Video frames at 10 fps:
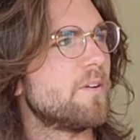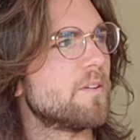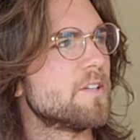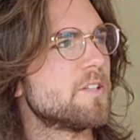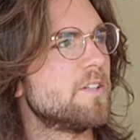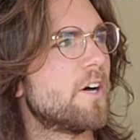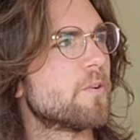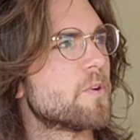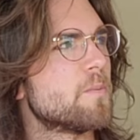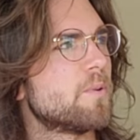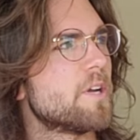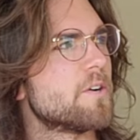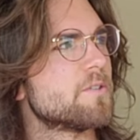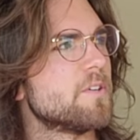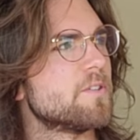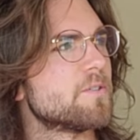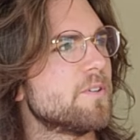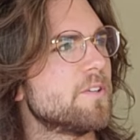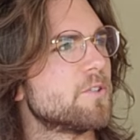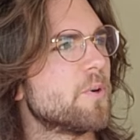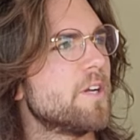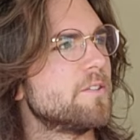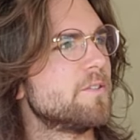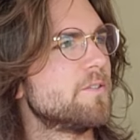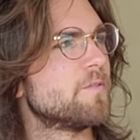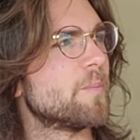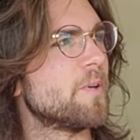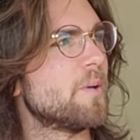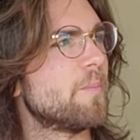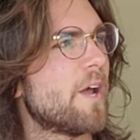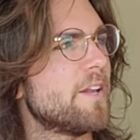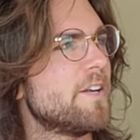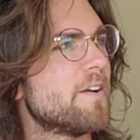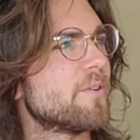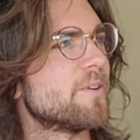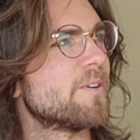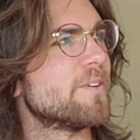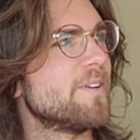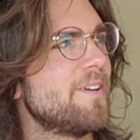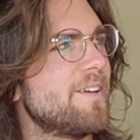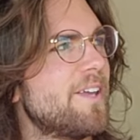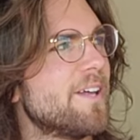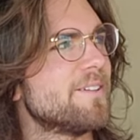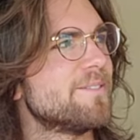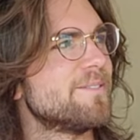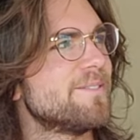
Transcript: listening to other rhythm players is great for me, but I never get